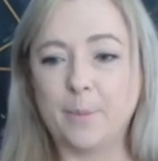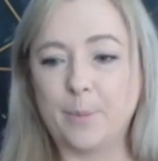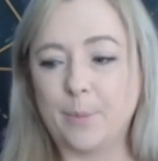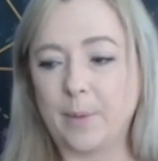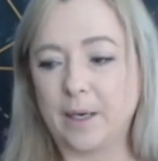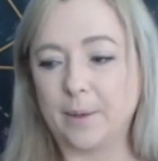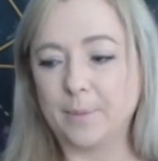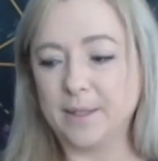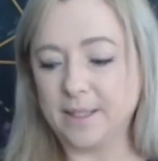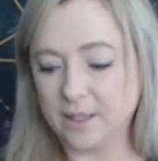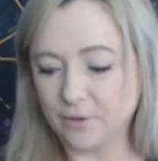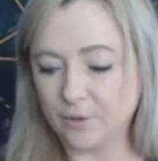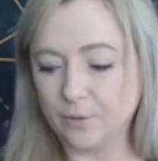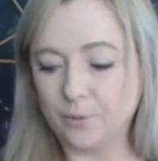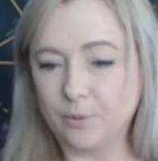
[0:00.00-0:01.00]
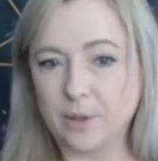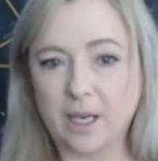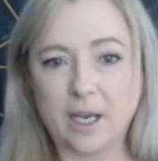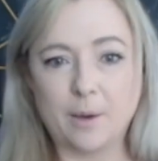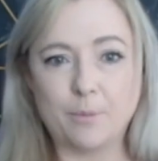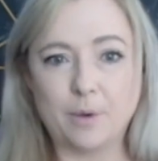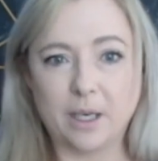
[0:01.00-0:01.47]
But I'm still
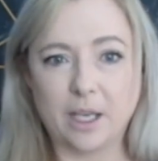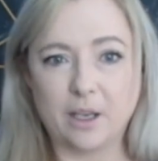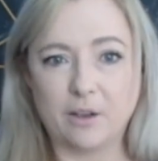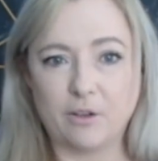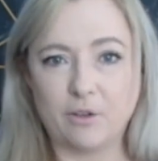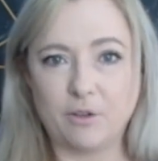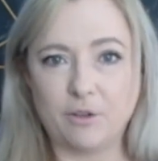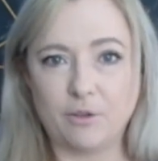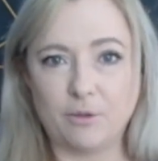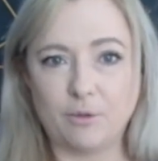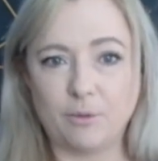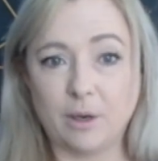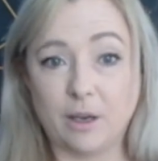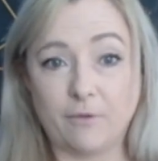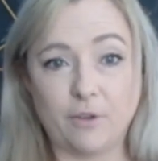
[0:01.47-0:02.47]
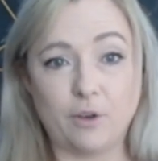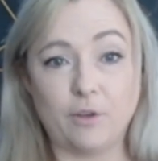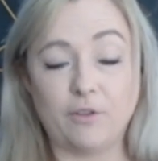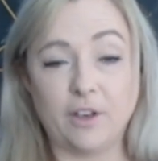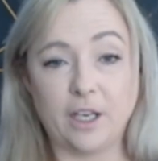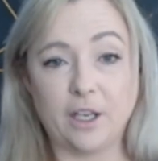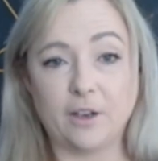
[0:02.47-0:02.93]
bringing you a few
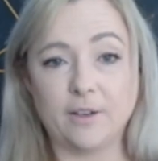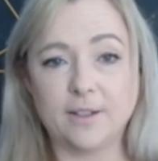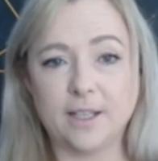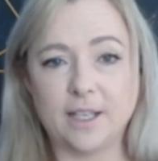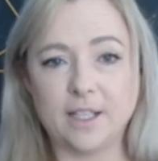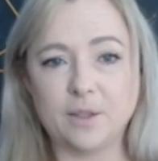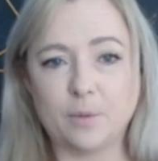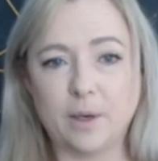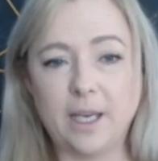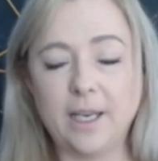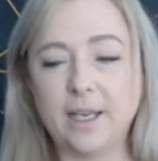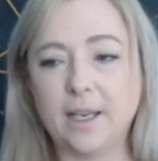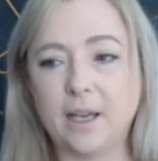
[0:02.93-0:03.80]
videos each week.